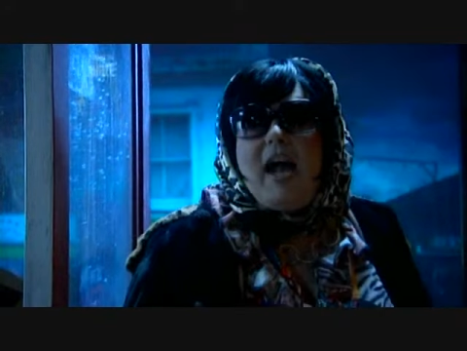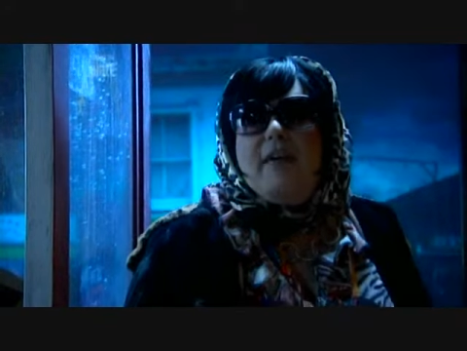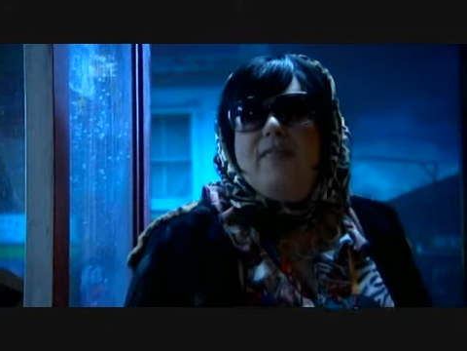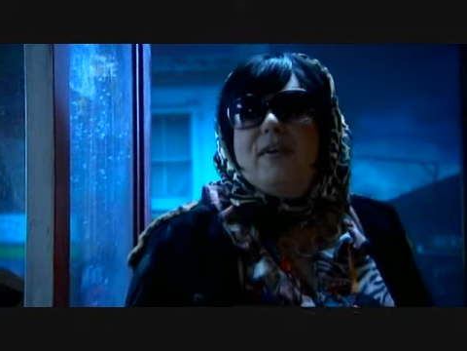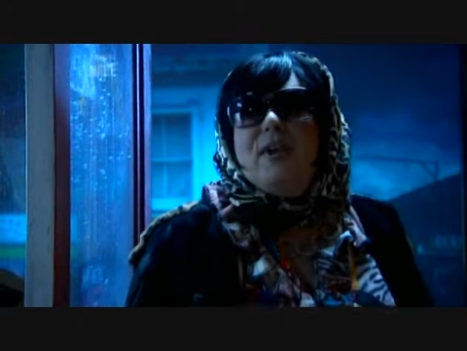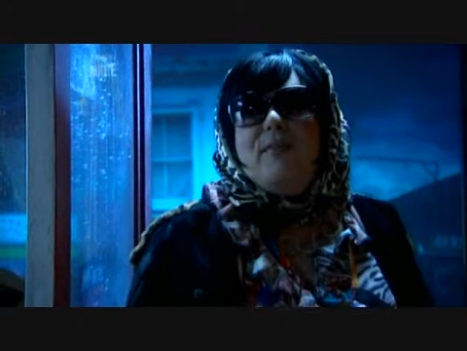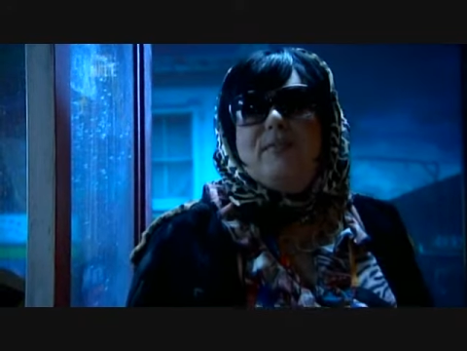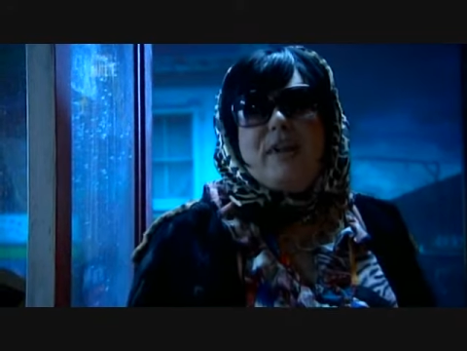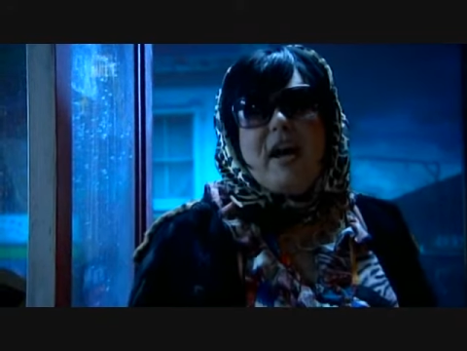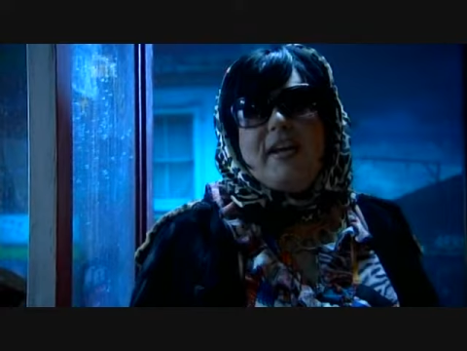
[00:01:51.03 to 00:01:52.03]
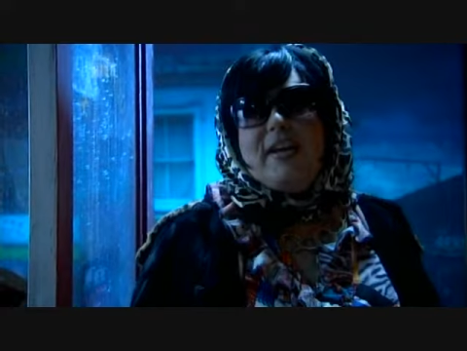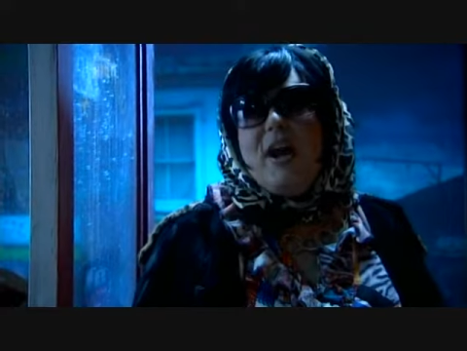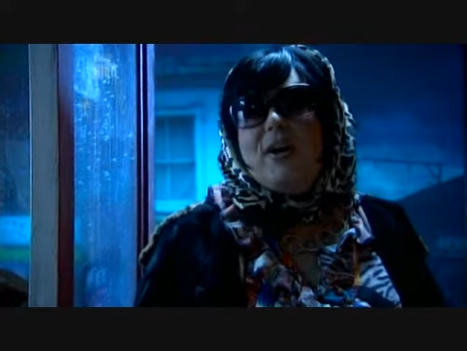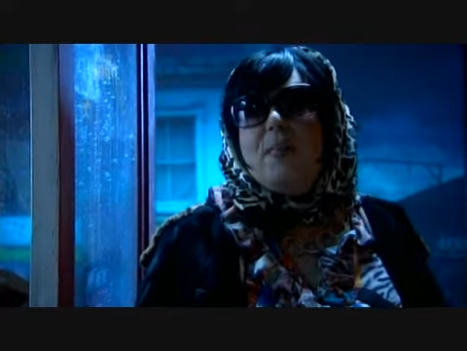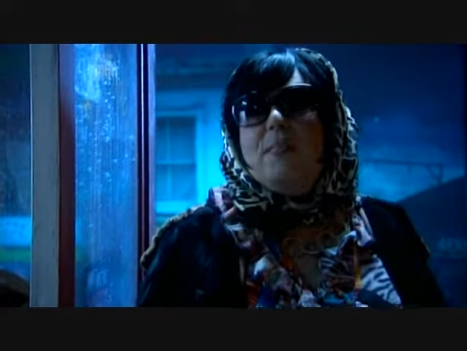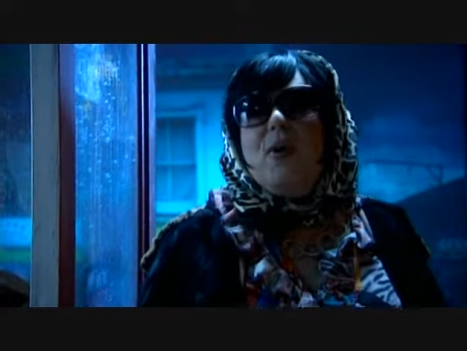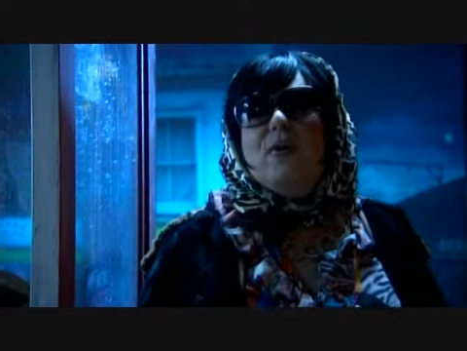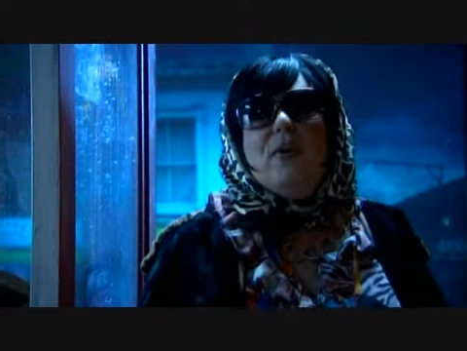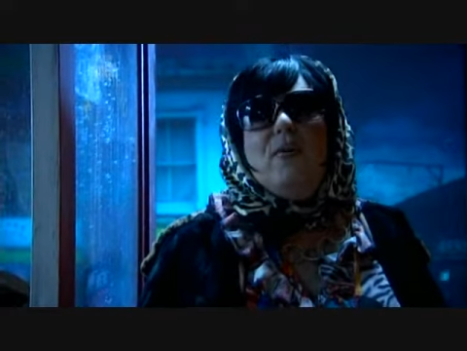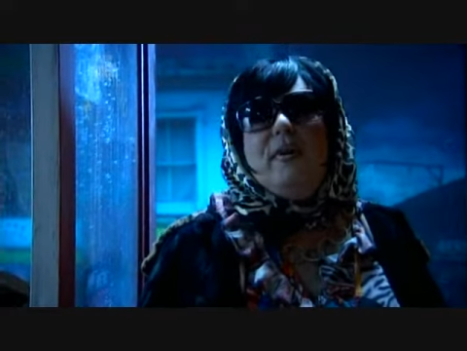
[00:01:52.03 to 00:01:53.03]
I have a love shack in
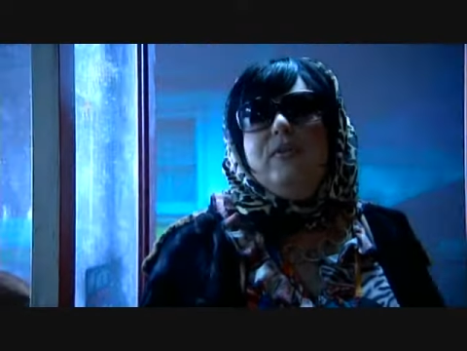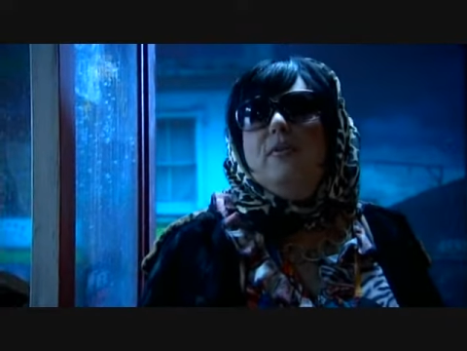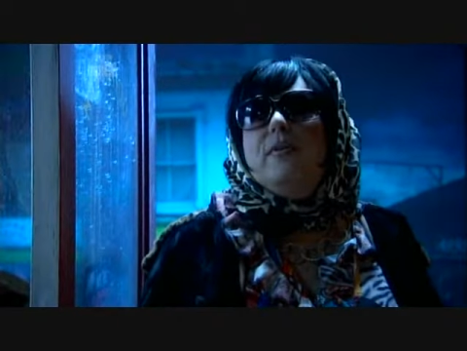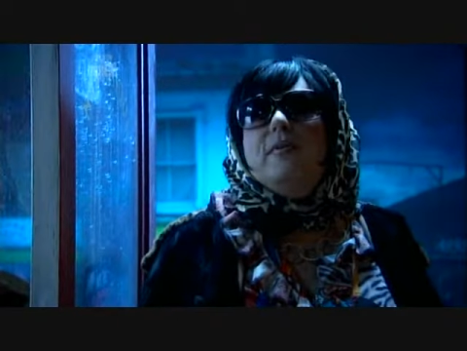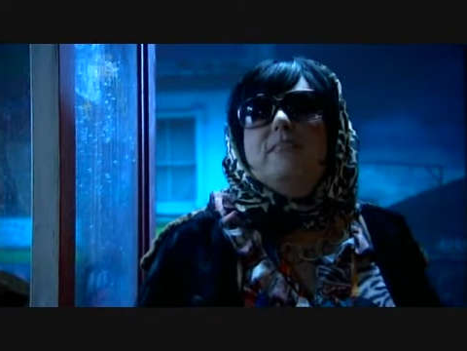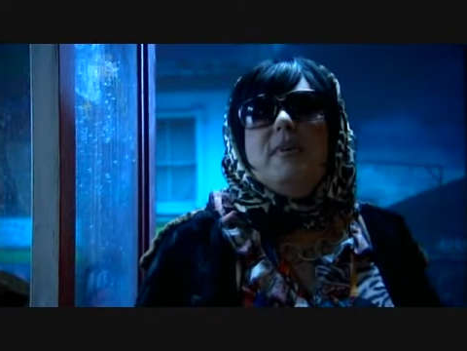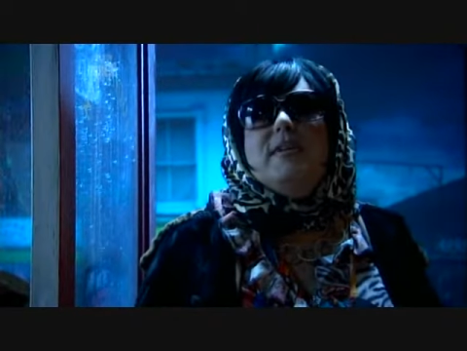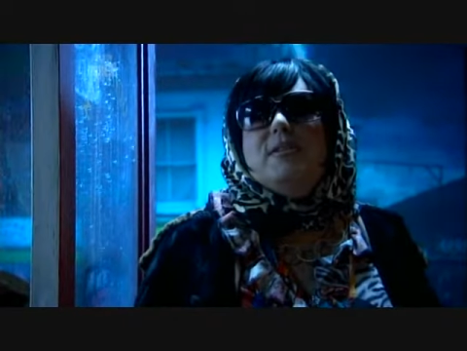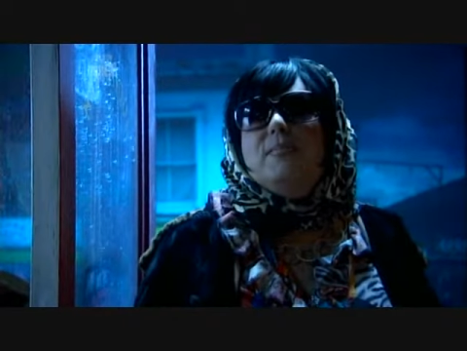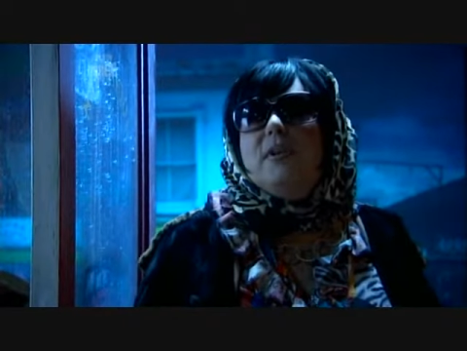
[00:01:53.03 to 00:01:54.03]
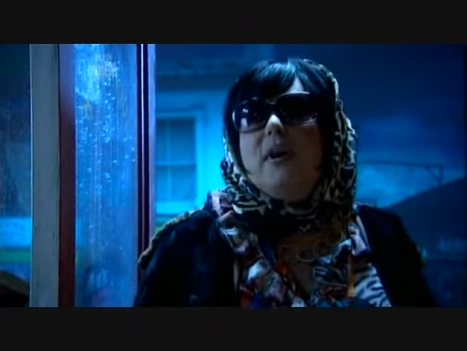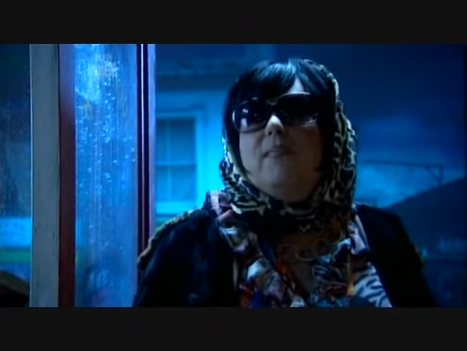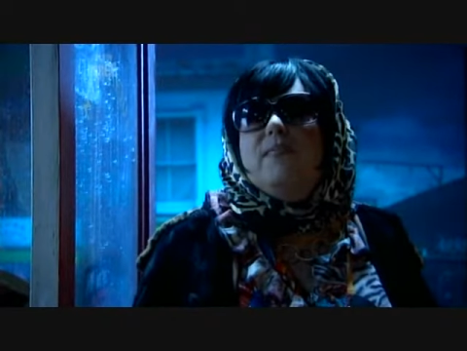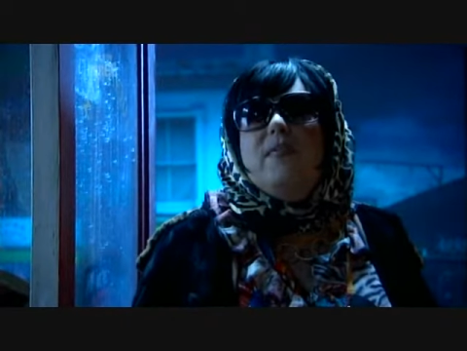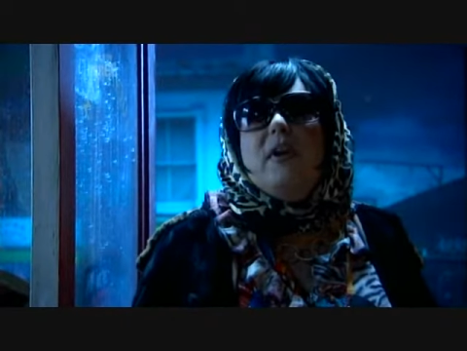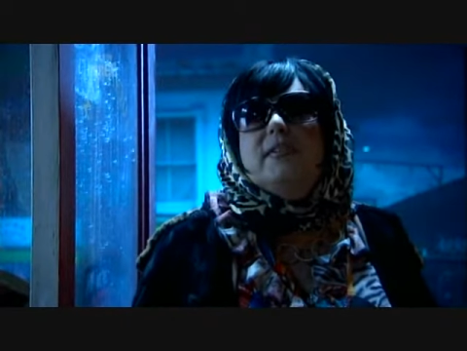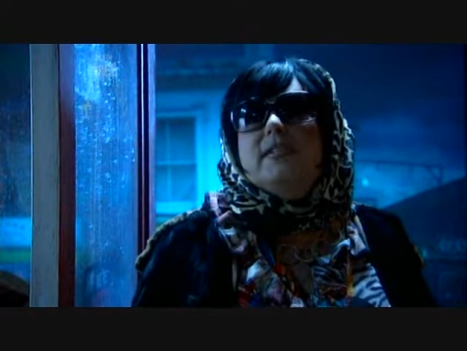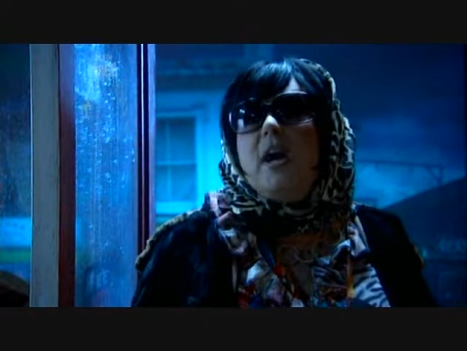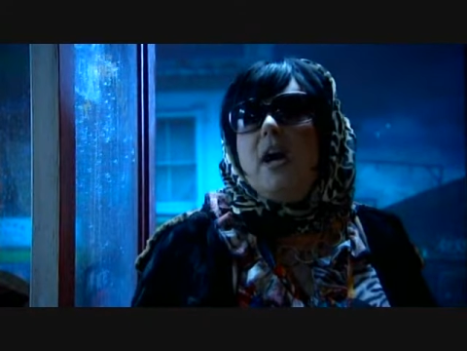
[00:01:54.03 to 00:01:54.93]
Acapulco and you can mess me up fun